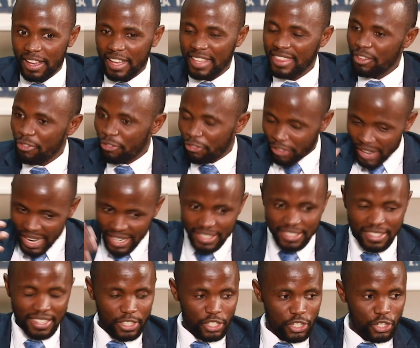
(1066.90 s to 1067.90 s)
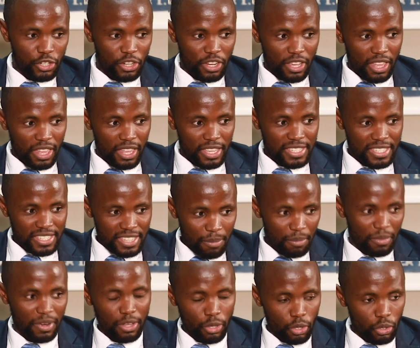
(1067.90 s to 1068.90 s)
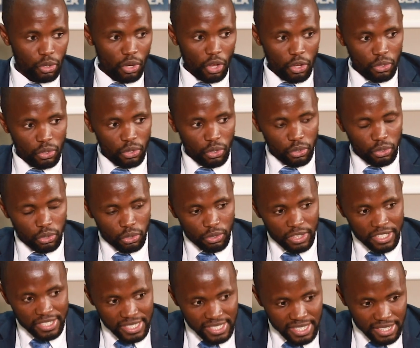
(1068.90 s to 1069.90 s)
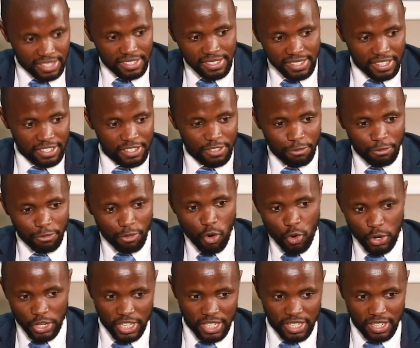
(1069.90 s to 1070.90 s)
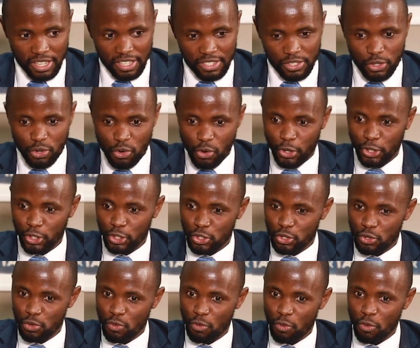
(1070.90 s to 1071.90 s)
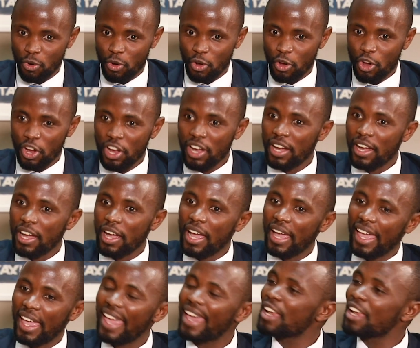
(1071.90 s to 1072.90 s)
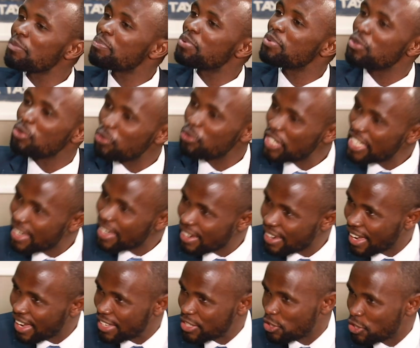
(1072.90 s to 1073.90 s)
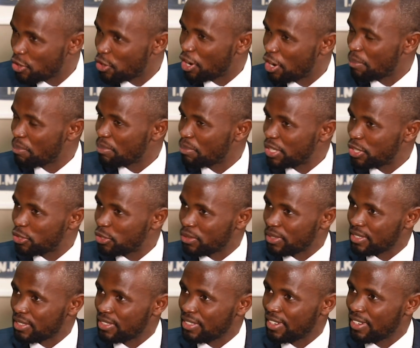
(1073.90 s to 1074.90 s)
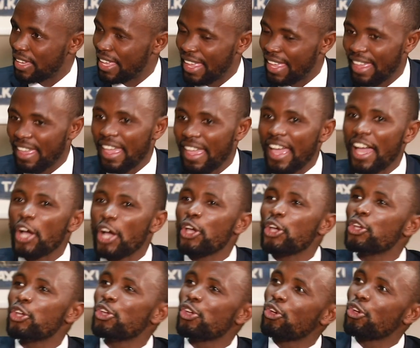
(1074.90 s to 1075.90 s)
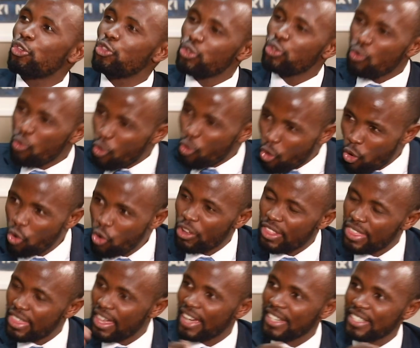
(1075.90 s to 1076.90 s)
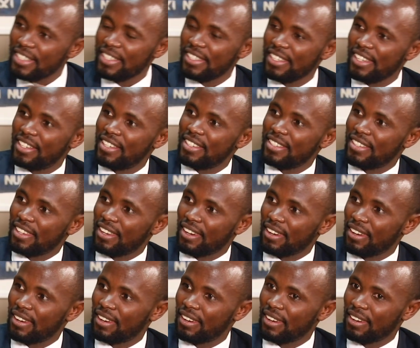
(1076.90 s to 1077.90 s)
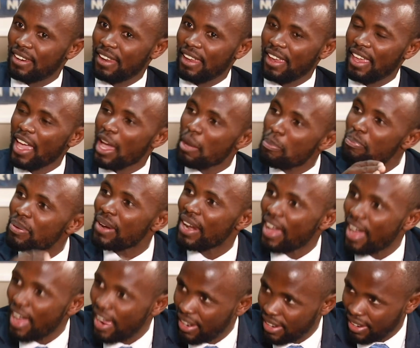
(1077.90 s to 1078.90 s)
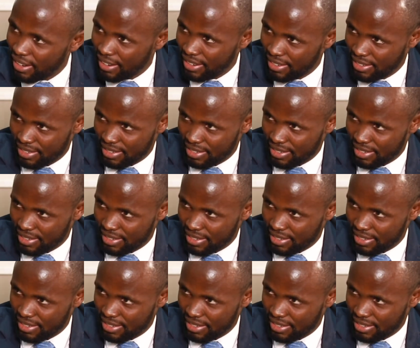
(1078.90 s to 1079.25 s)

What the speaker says: the fact that the citizens' vote is going to help you realize your ambition. Mm-hmm. You owe that citizen a plan.